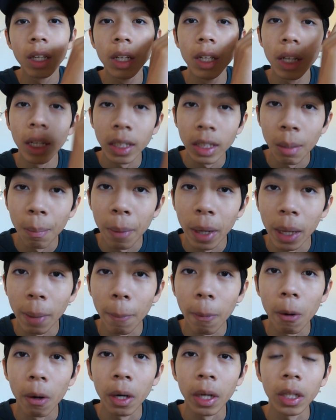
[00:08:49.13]
That's the main
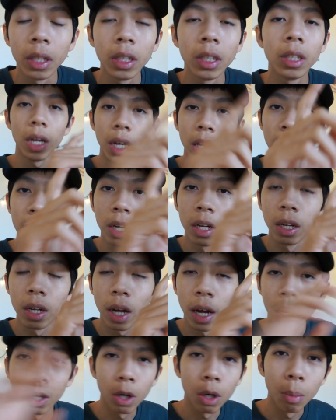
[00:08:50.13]
point and
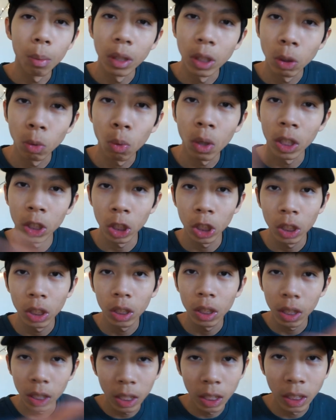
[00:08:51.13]
I almost watch
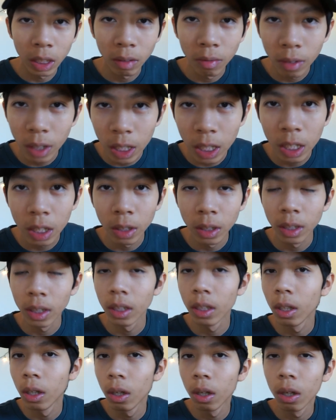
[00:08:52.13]
his videos
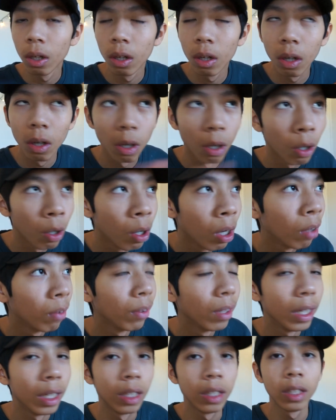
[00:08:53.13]
all of
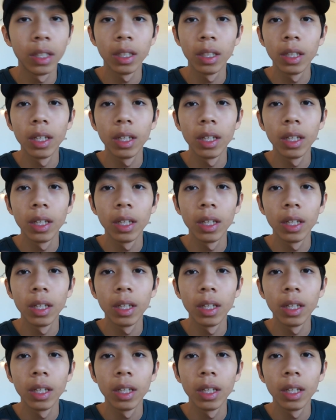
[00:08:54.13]
it.